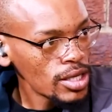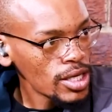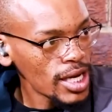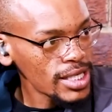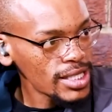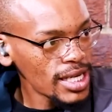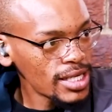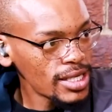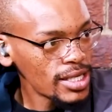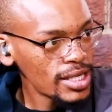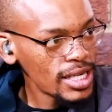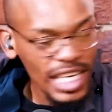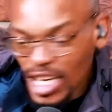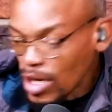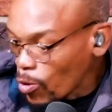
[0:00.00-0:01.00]
You understand?
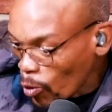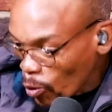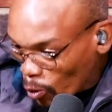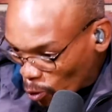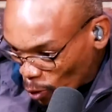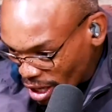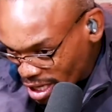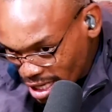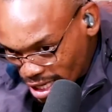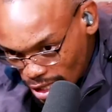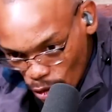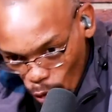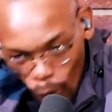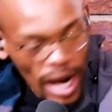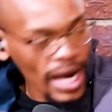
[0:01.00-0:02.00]
When
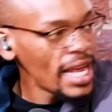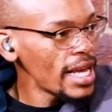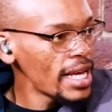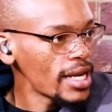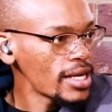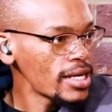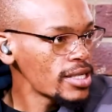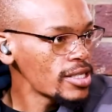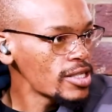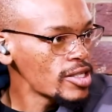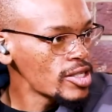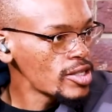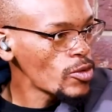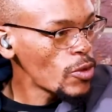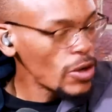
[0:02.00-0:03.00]

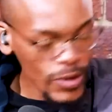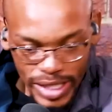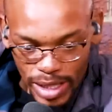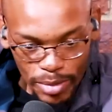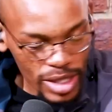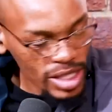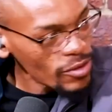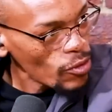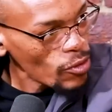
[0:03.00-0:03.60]
we submitted